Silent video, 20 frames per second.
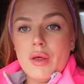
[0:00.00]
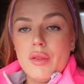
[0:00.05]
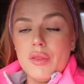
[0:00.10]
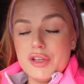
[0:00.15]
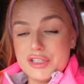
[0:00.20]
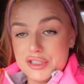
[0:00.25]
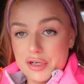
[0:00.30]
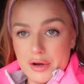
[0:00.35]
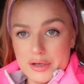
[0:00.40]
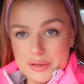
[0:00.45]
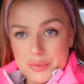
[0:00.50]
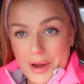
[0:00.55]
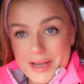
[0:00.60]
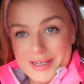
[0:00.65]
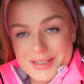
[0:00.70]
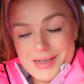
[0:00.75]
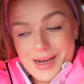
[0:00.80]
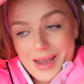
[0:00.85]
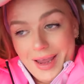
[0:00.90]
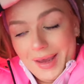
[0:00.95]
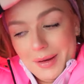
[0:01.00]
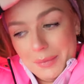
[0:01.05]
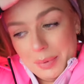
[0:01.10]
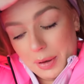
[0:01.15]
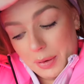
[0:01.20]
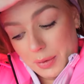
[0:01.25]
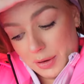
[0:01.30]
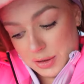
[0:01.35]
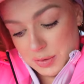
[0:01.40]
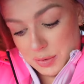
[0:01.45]
the snow is waist deep,
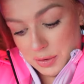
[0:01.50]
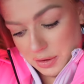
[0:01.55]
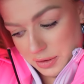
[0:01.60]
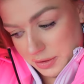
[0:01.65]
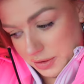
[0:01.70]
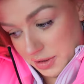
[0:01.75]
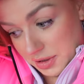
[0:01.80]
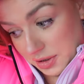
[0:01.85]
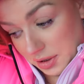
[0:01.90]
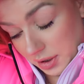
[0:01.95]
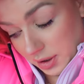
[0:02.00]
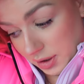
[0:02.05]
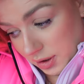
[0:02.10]
which was